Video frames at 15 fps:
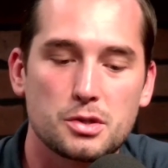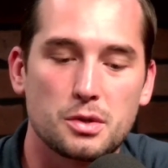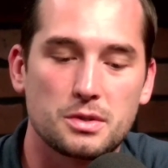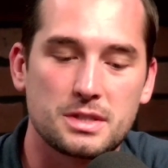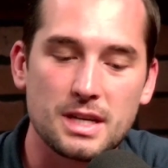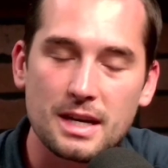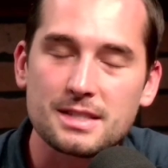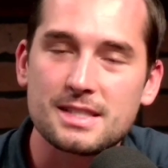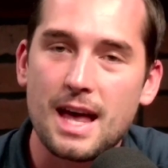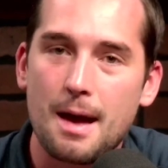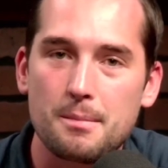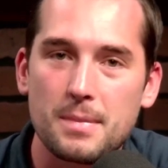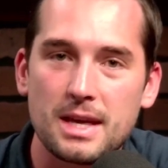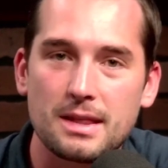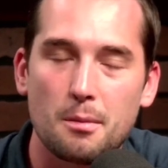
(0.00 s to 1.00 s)
So does
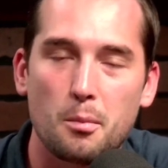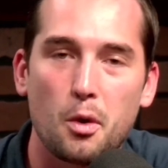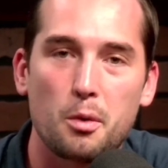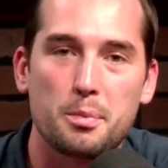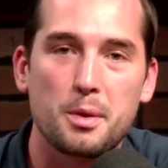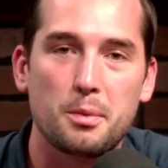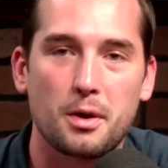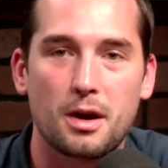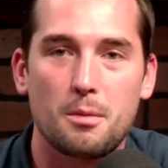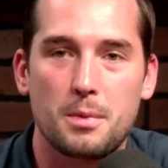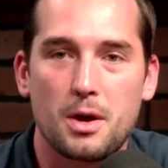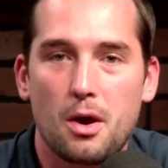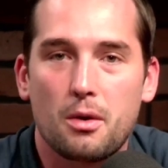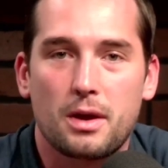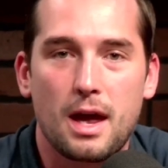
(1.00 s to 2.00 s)
that mean that more people are going
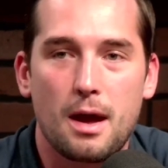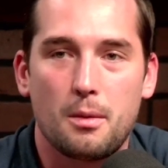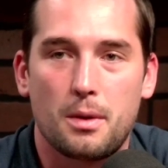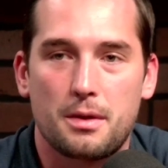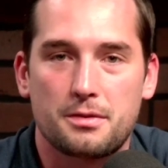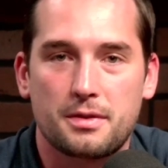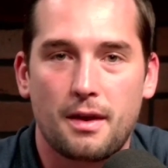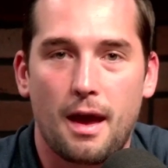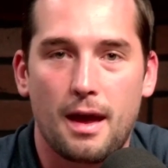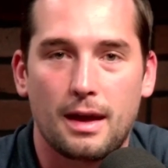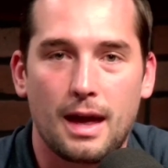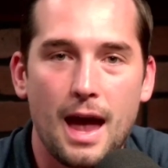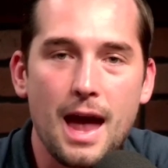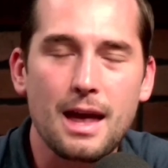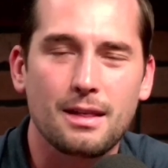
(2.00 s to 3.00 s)
to be okay with
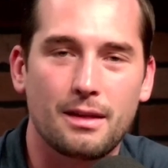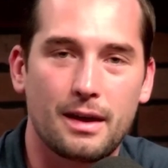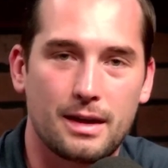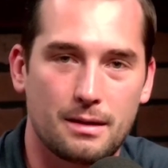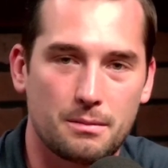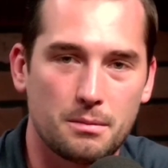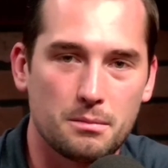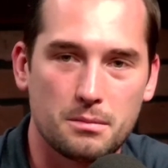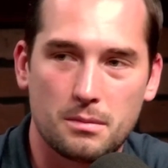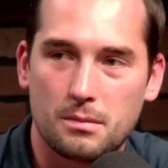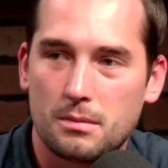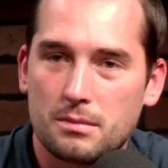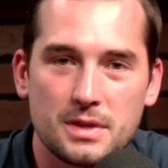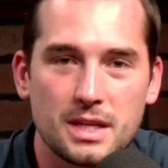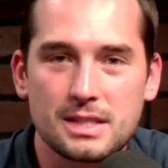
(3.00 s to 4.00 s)
saying, "Hey, like
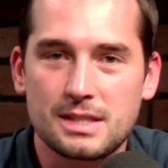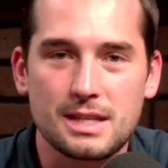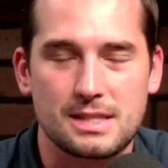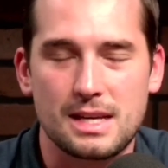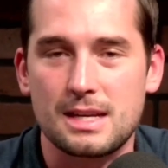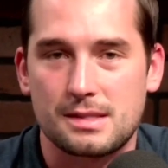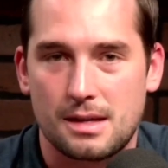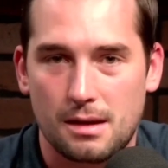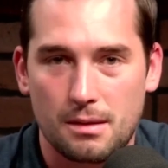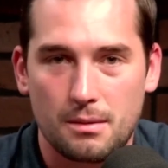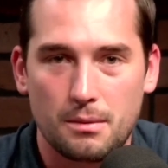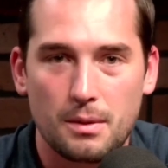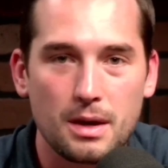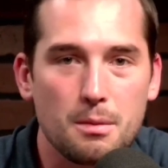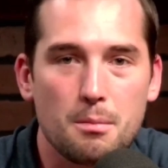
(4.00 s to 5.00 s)
this is easy.
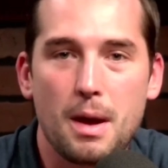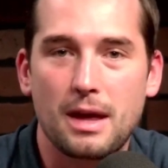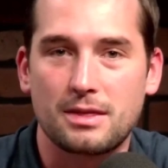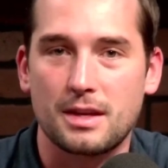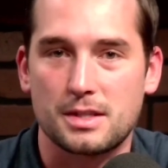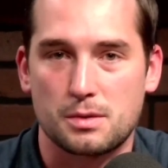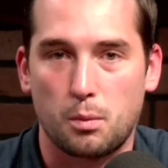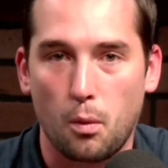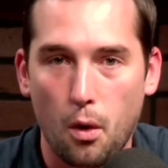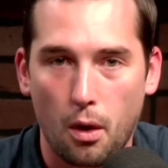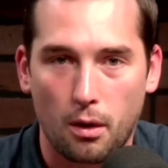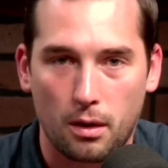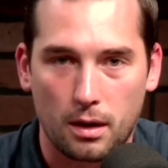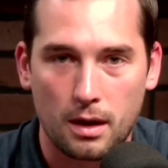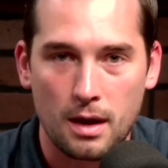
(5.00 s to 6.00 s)
We can make this
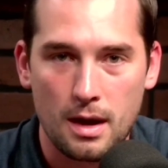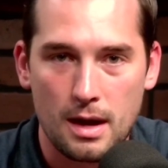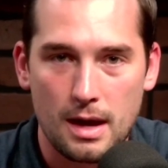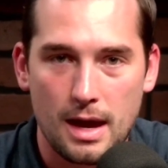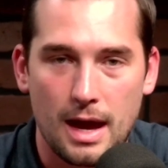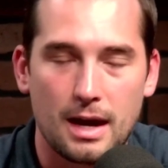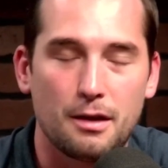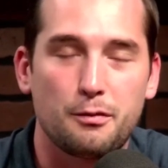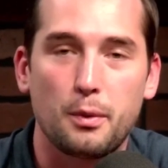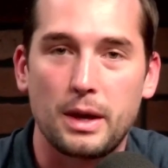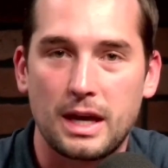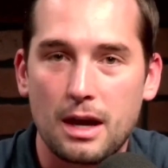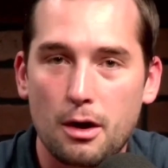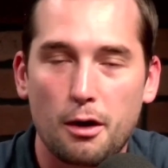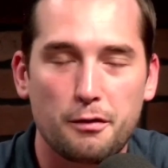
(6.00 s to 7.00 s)
work." And if
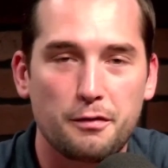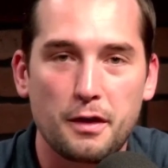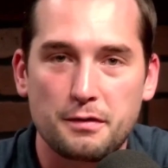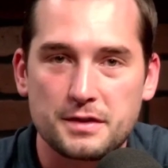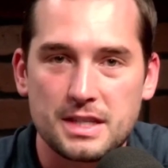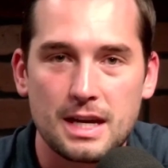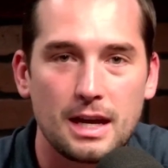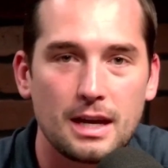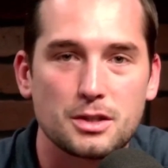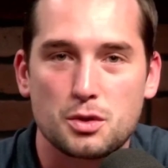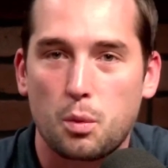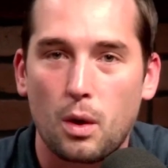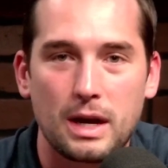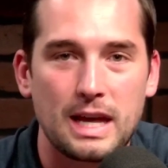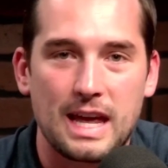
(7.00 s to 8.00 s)
we get our 15,
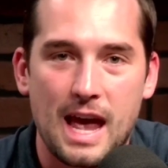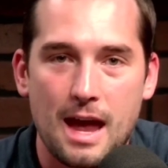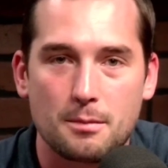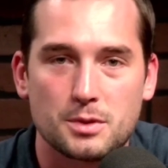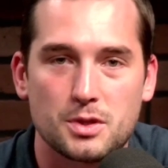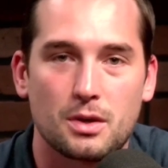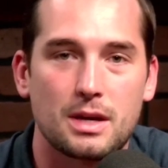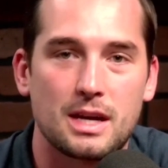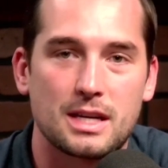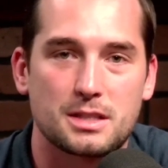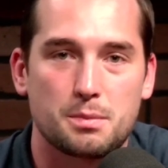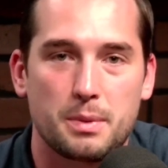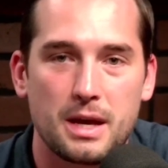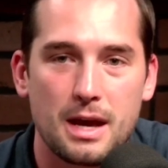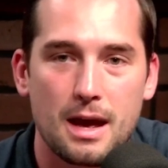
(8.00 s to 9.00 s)
20 games on
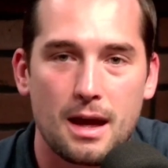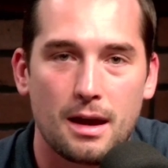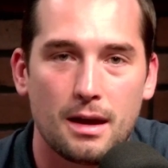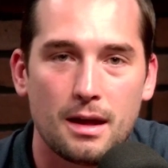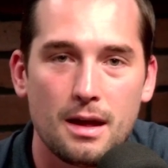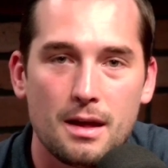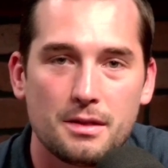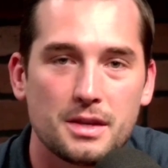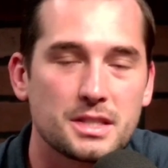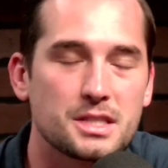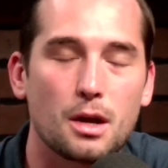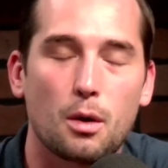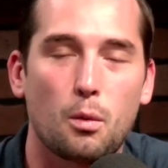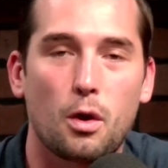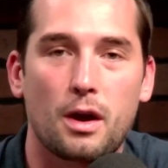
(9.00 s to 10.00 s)
ESPN, this is
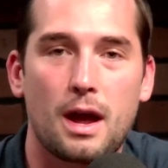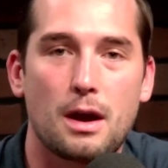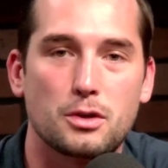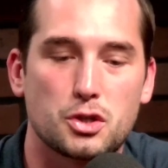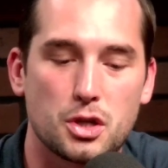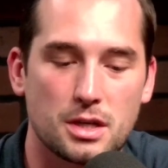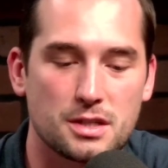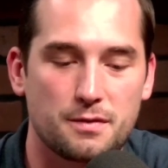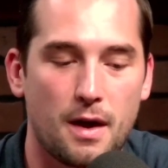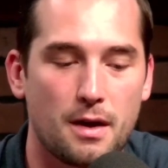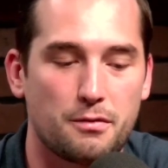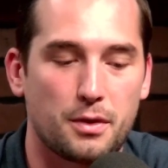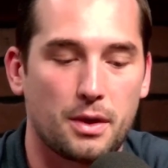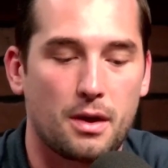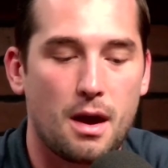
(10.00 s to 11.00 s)
going to work out just
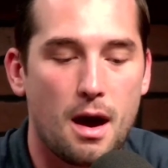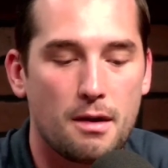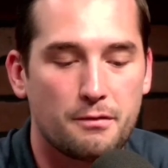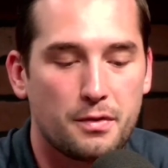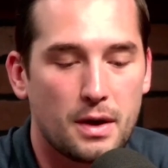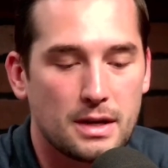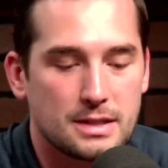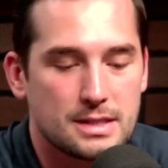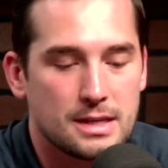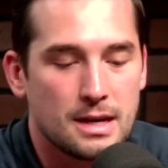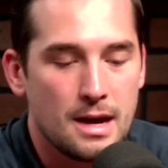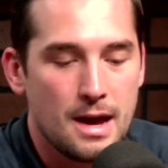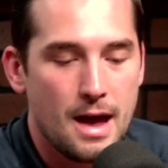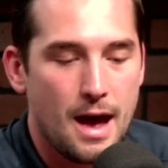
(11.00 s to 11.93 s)
fine for the conference.